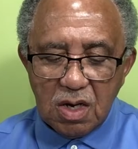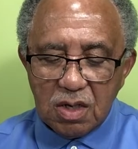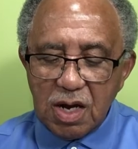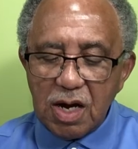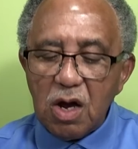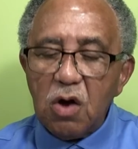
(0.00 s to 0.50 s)

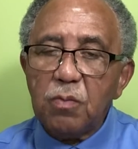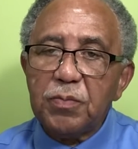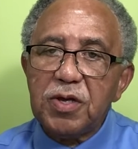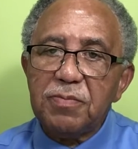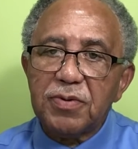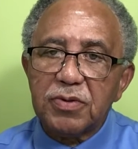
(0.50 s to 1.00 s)
Not all
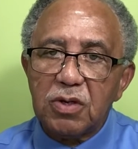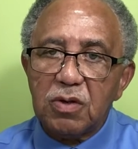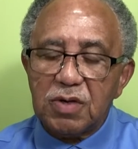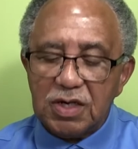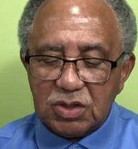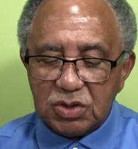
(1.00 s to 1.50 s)
people,
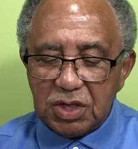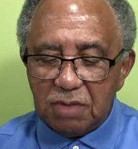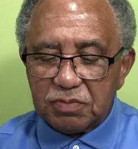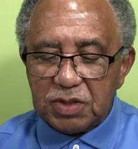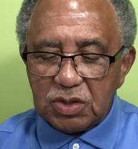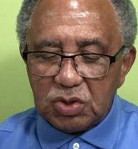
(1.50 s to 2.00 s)
though,
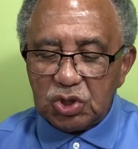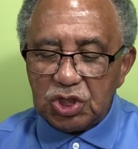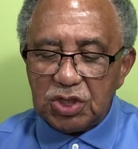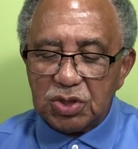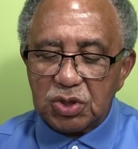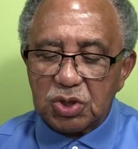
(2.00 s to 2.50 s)
accepted
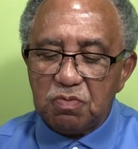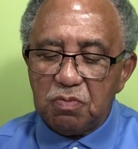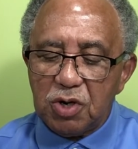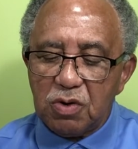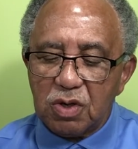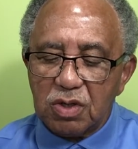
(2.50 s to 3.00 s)
Jesus'
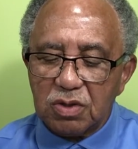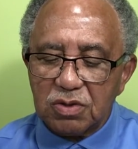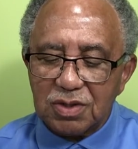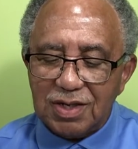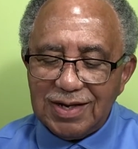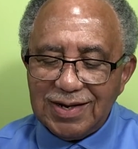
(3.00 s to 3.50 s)

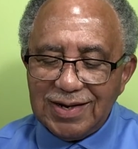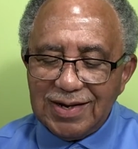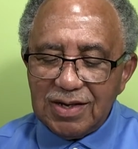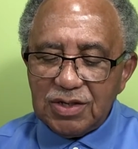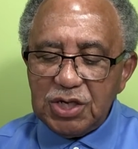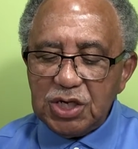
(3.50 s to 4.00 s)
miracles.
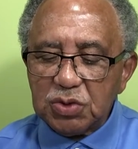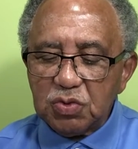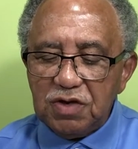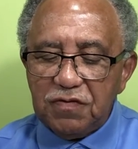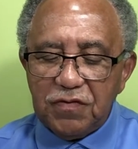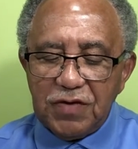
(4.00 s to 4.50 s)
This
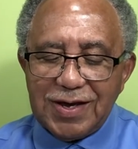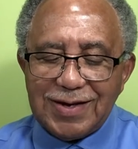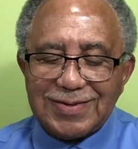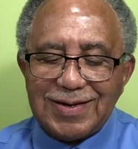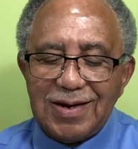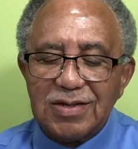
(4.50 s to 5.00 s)

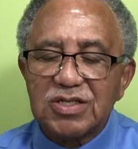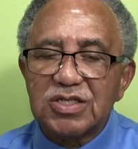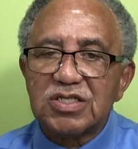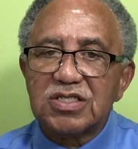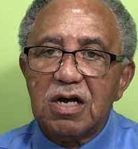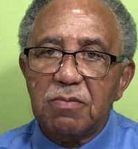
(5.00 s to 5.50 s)
reflect their
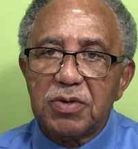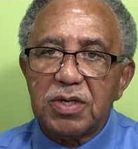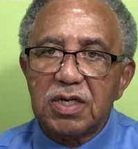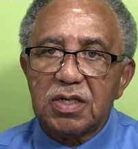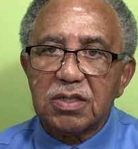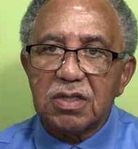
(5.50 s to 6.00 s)

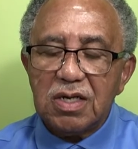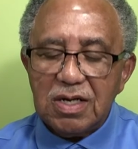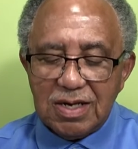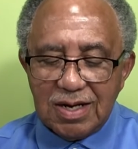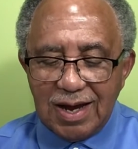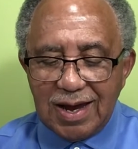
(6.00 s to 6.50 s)
stubbornness
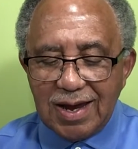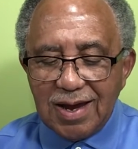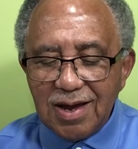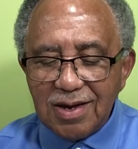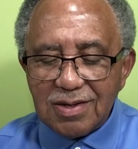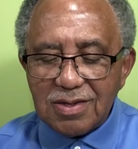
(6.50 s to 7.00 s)

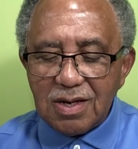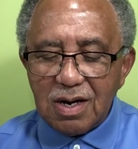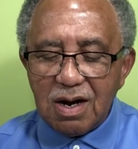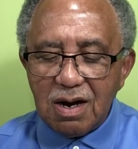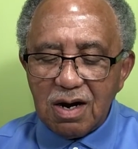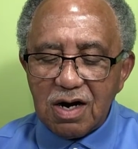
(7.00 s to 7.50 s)
and
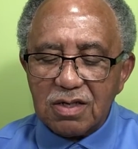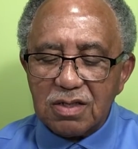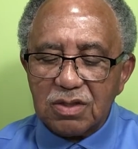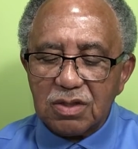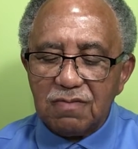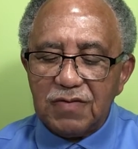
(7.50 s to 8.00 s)
the
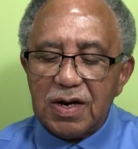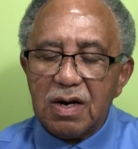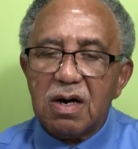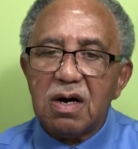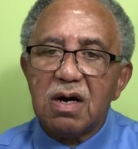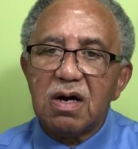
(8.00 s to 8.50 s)
hardness of their
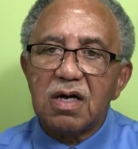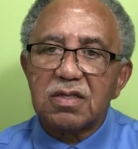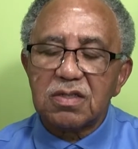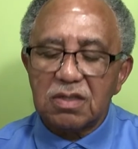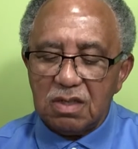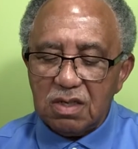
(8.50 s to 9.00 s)

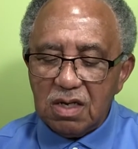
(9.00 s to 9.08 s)
hearts.